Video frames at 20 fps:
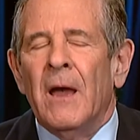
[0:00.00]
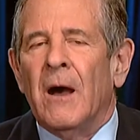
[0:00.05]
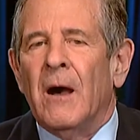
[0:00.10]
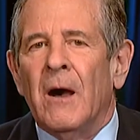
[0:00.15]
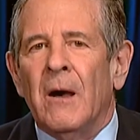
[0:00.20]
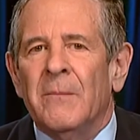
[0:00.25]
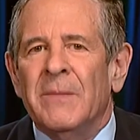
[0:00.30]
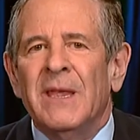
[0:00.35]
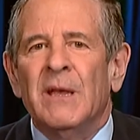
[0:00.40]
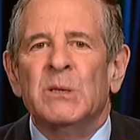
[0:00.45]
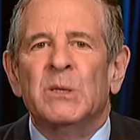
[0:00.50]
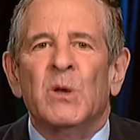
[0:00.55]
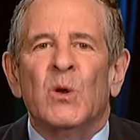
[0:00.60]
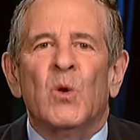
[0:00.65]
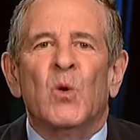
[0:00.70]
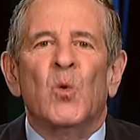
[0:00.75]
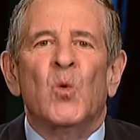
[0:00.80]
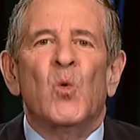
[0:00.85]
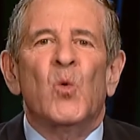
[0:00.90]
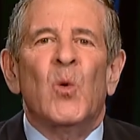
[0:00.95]
Um, there's a
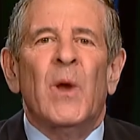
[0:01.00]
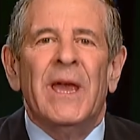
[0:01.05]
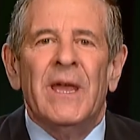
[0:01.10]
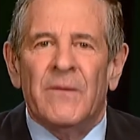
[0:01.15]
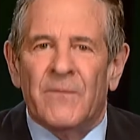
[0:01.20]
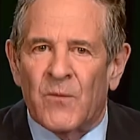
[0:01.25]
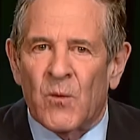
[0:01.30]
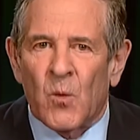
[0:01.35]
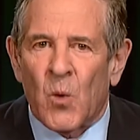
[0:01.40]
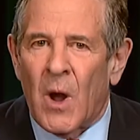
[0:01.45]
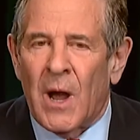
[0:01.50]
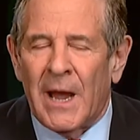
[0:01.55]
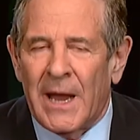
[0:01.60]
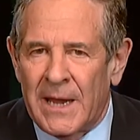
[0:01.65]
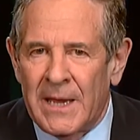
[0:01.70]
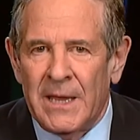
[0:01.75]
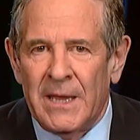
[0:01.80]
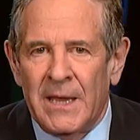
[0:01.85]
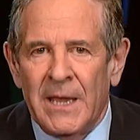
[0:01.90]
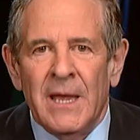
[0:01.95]
great
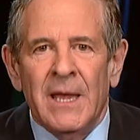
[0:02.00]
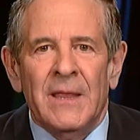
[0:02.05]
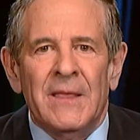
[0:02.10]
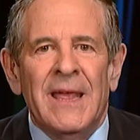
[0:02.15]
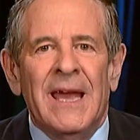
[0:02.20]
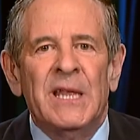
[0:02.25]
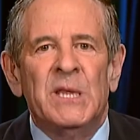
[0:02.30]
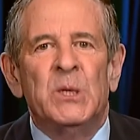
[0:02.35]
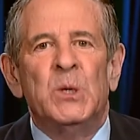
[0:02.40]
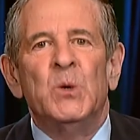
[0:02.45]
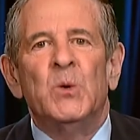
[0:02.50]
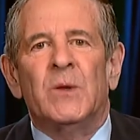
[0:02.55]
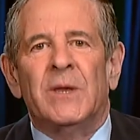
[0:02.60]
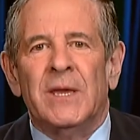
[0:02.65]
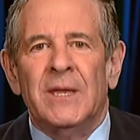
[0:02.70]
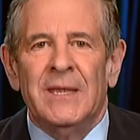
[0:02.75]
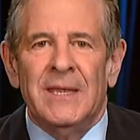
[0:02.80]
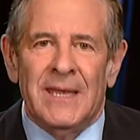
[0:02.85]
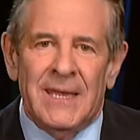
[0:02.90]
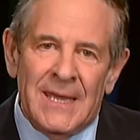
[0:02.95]
variety that you
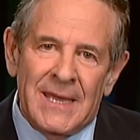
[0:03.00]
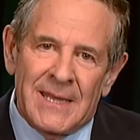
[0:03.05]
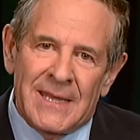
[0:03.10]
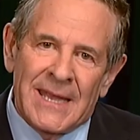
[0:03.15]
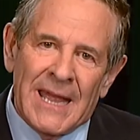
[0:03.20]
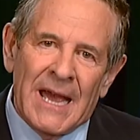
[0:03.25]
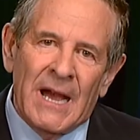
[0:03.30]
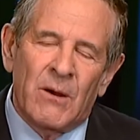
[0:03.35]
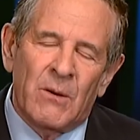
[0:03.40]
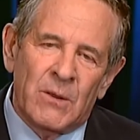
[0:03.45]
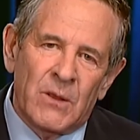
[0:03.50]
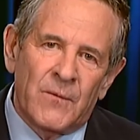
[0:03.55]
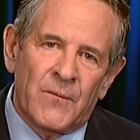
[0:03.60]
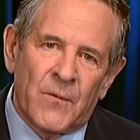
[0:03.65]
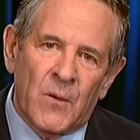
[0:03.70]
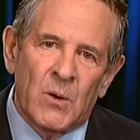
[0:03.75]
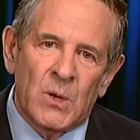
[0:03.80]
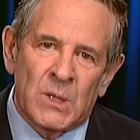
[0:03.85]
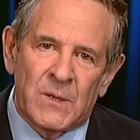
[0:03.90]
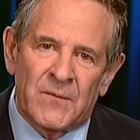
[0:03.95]
can eat now in the
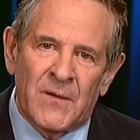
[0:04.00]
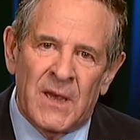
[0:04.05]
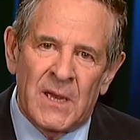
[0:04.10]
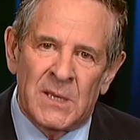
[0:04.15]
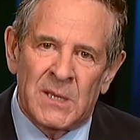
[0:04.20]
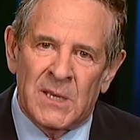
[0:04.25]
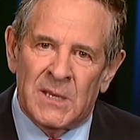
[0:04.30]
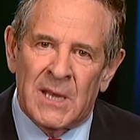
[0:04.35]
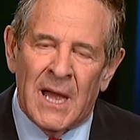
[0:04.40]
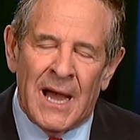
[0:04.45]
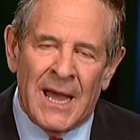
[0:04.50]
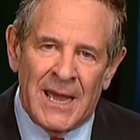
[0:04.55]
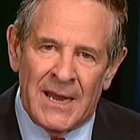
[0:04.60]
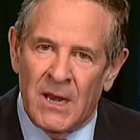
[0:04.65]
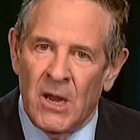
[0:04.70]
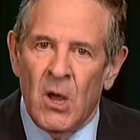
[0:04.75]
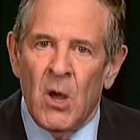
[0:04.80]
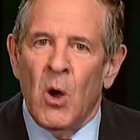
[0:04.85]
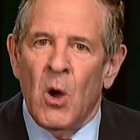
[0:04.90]
first phase of diet